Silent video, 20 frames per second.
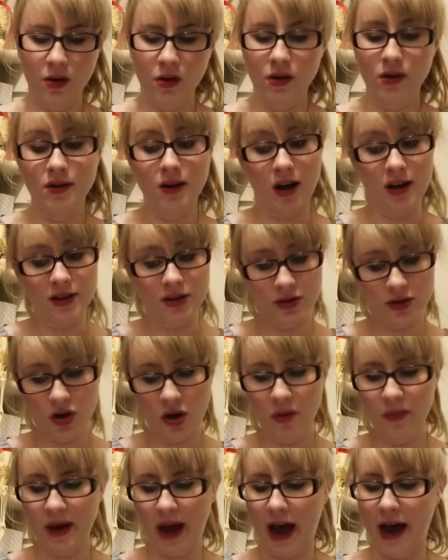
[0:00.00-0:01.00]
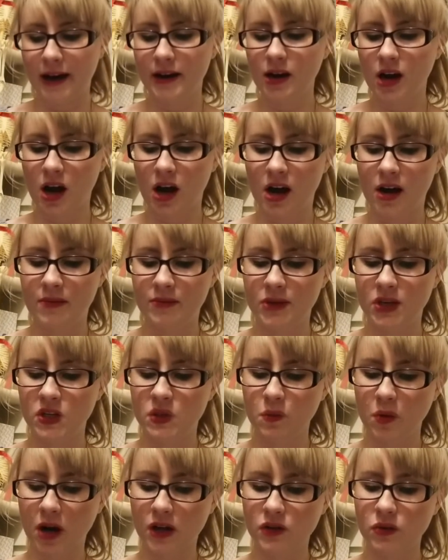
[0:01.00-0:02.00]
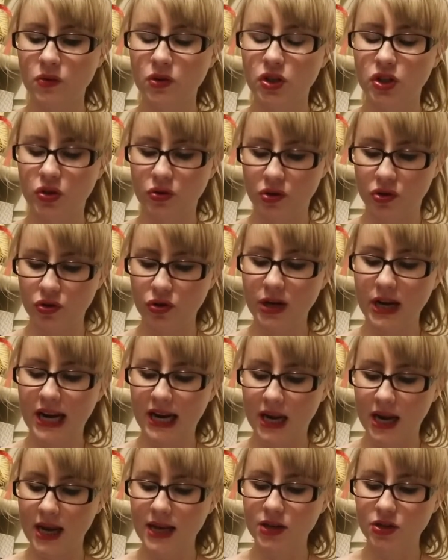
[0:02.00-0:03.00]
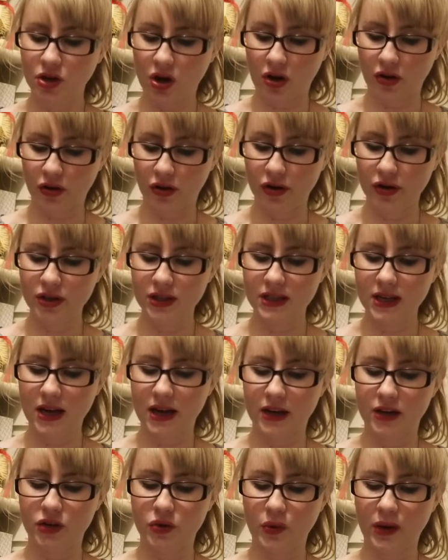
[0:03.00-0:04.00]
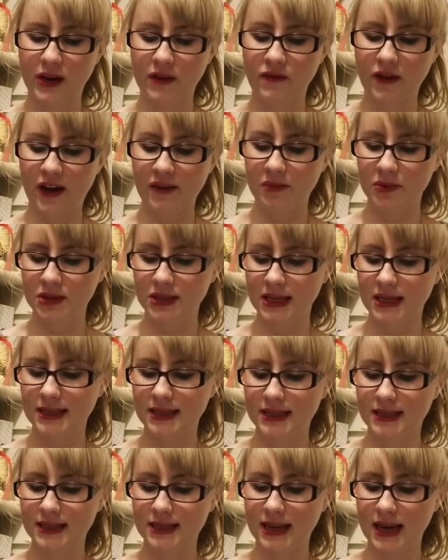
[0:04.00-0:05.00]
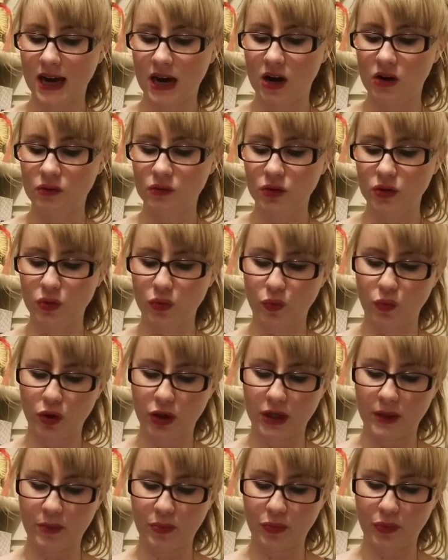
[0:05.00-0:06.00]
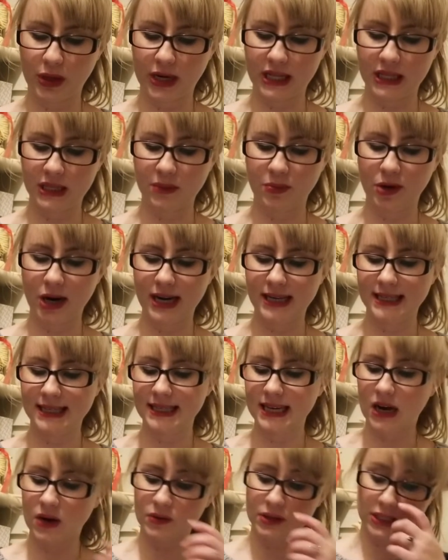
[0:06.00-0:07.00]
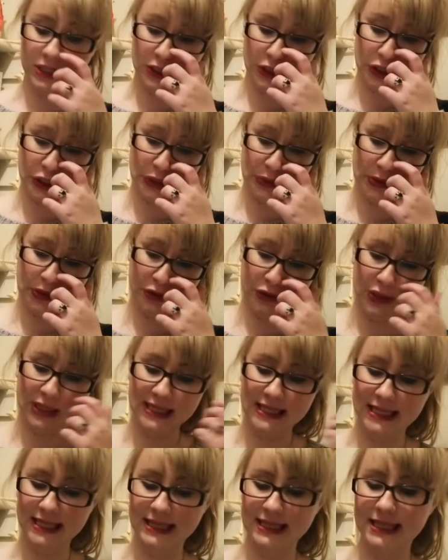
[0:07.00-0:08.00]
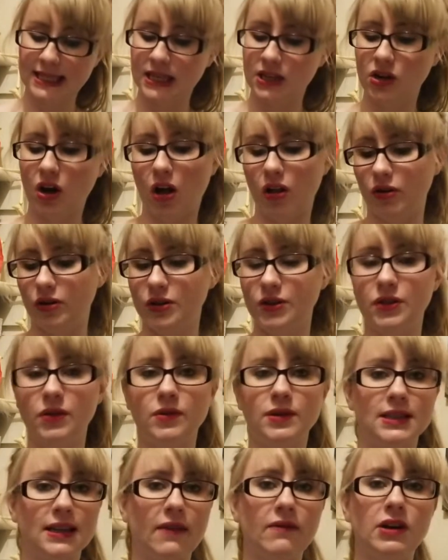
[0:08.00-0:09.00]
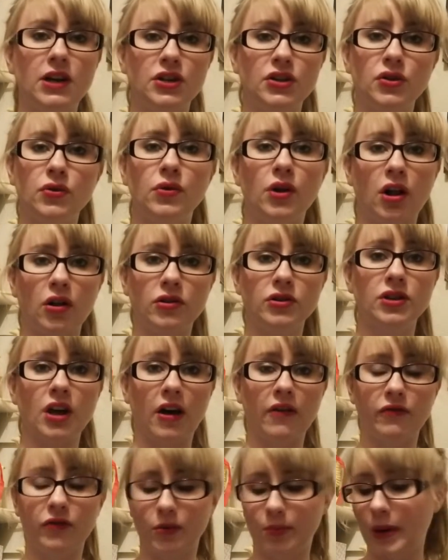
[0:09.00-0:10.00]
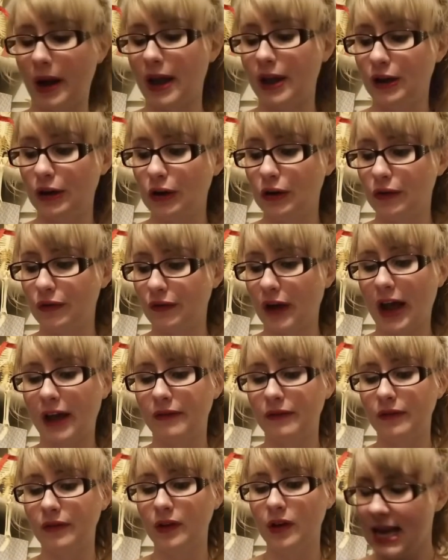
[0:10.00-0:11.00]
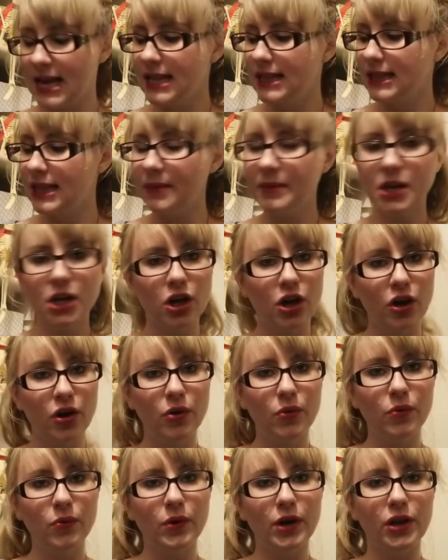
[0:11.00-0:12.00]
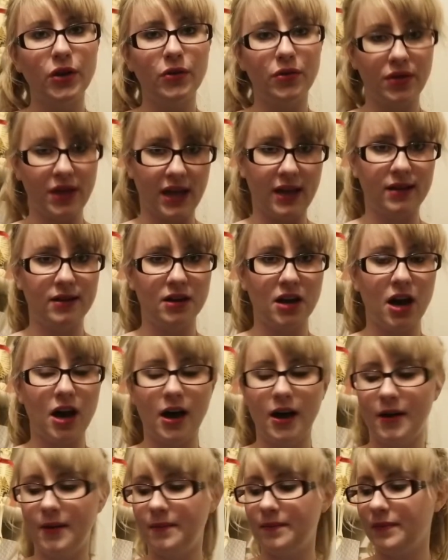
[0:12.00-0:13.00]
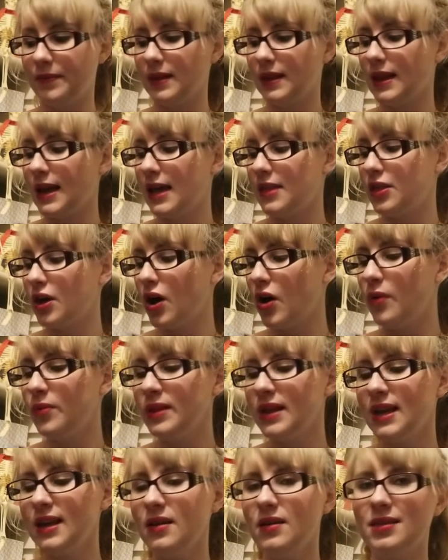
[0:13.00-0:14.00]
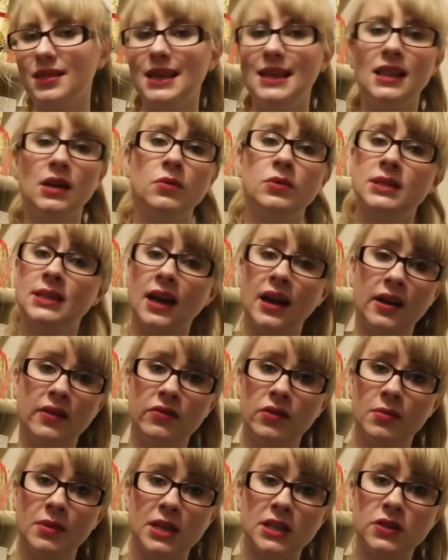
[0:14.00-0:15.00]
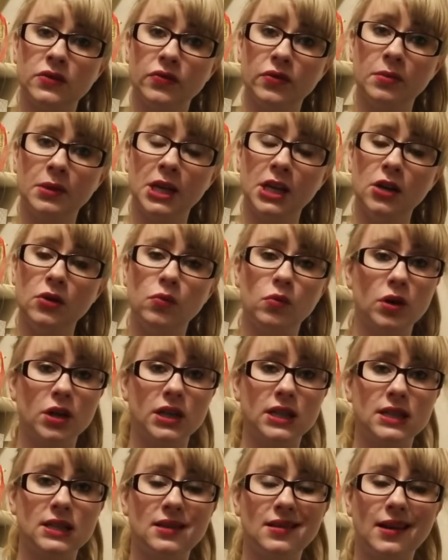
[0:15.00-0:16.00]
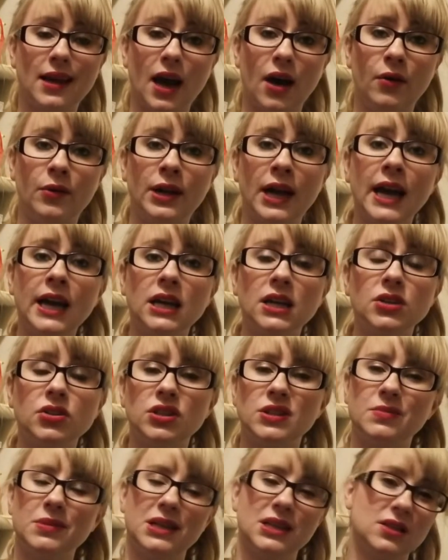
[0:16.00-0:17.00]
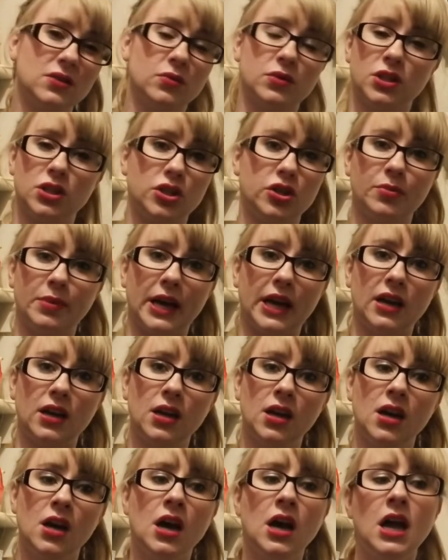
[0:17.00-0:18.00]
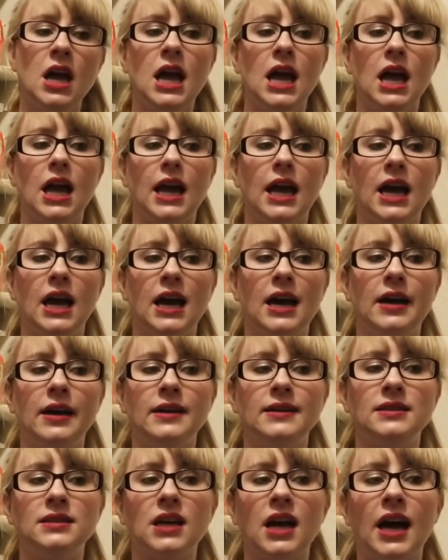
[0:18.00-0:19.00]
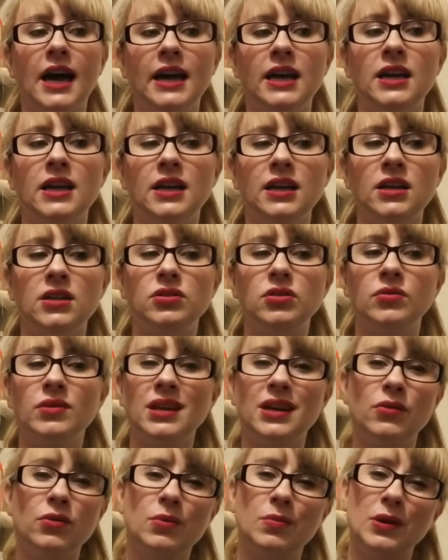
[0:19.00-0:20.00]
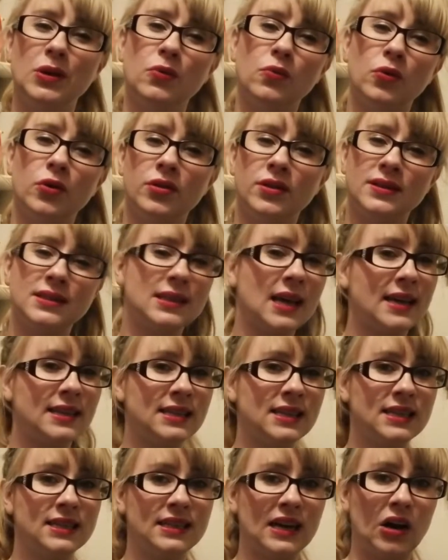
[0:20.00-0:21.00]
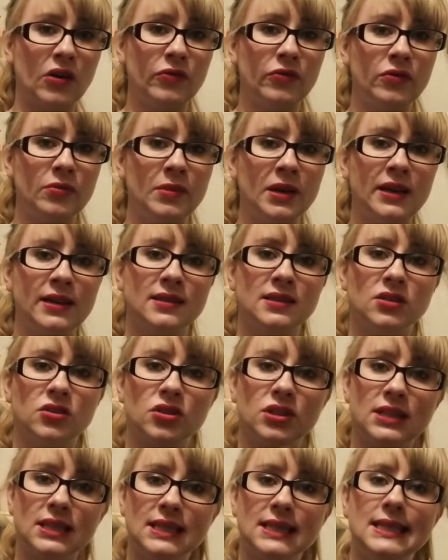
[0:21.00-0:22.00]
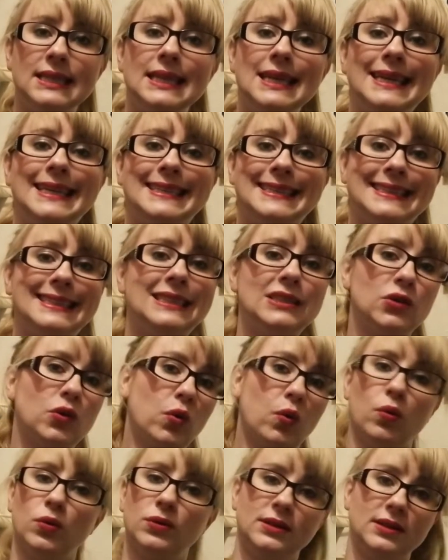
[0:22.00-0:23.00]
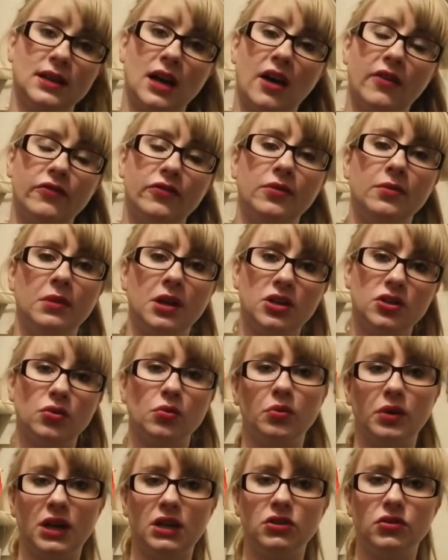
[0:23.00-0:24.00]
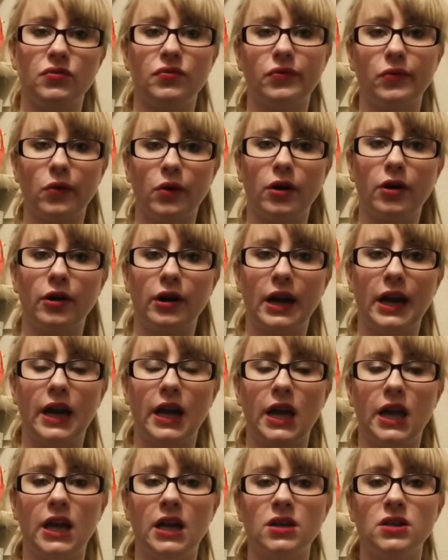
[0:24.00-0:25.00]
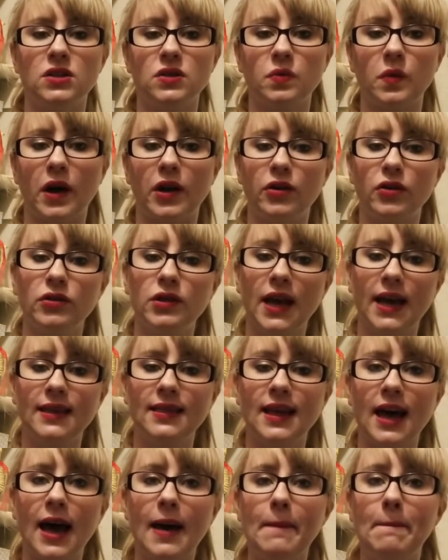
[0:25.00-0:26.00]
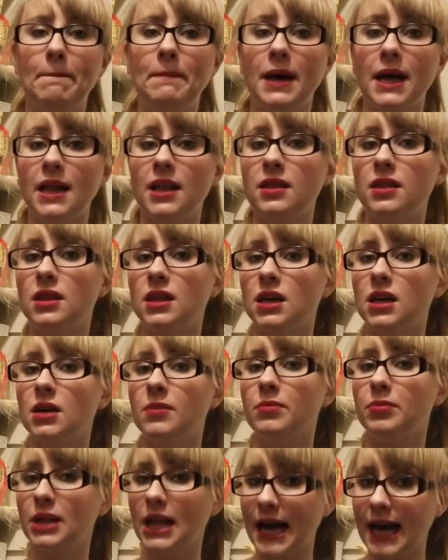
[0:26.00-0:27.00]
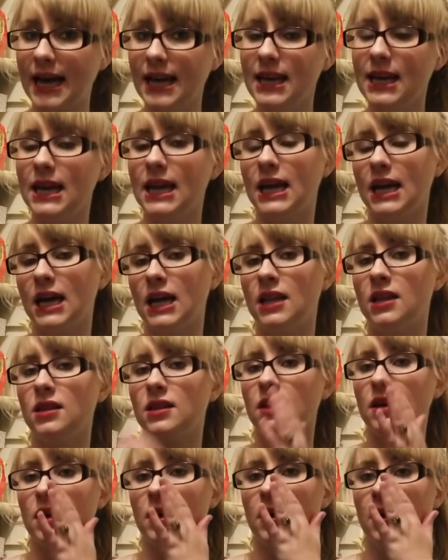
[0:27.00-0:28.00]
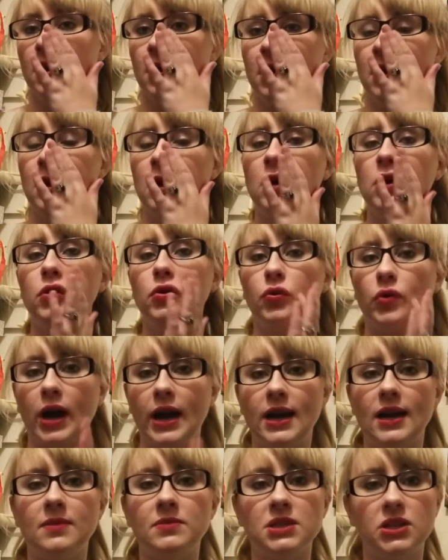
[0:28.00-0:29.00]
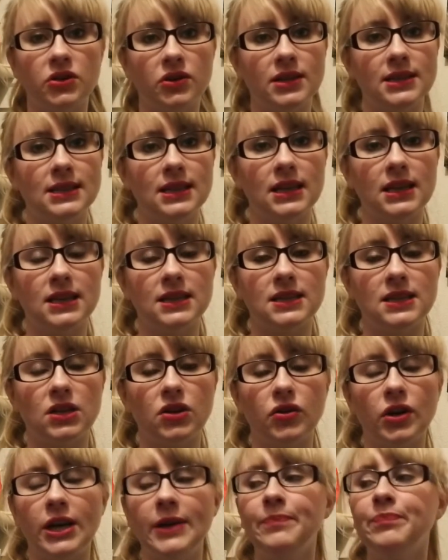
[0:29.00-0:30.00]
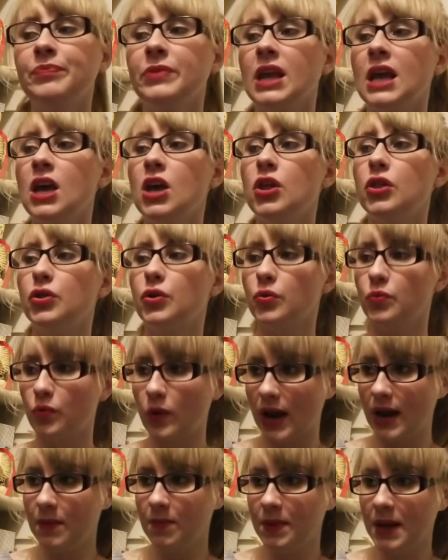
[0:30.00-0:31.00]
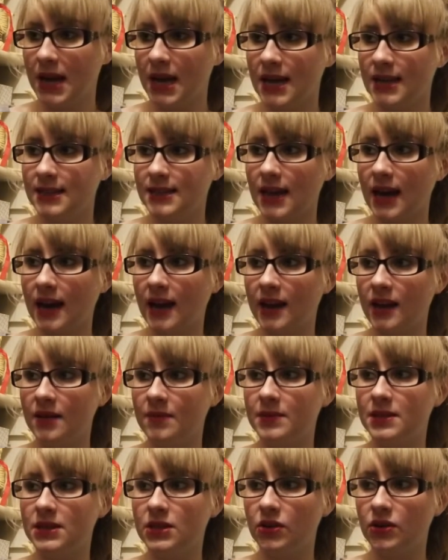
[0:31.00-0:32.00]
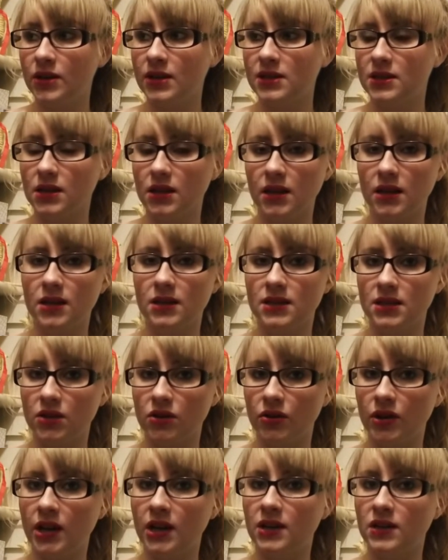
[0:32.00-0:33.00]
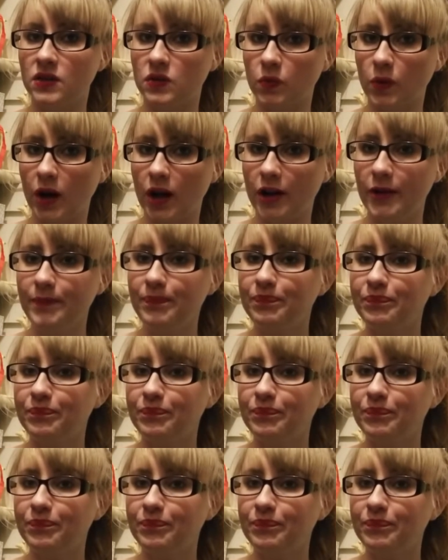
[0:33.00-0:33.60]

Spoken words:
Not so bad. This box was $288. A 25% discount would bring the price down to $216, so $72 off for buying all 5. Let me know what you think. The only thing that was kind of a miss for me was the cowl neck, just because it was too big. And I don't think it would be worth sizing down for me because it just isn't cold enough for me to reach for a sweater like that. But the plaid and the gray I'm seriously considering. The red pant I am seriously considering as well.